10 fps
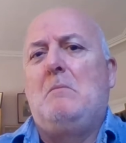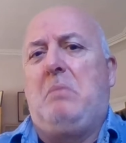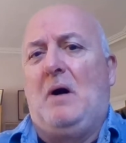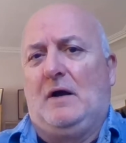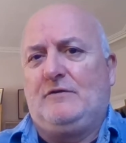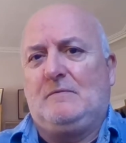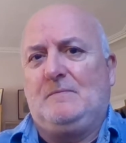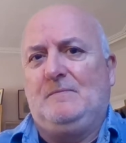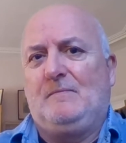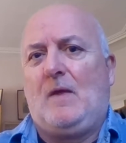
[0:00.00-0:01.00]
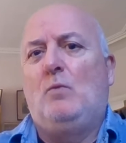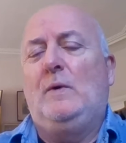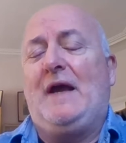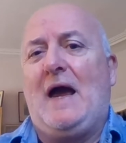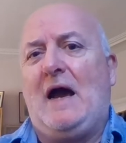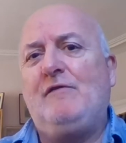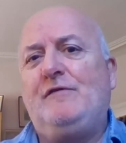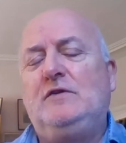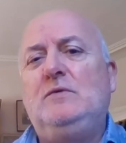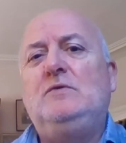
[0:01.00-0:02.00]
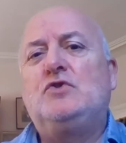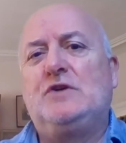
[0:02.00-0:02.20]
But we have to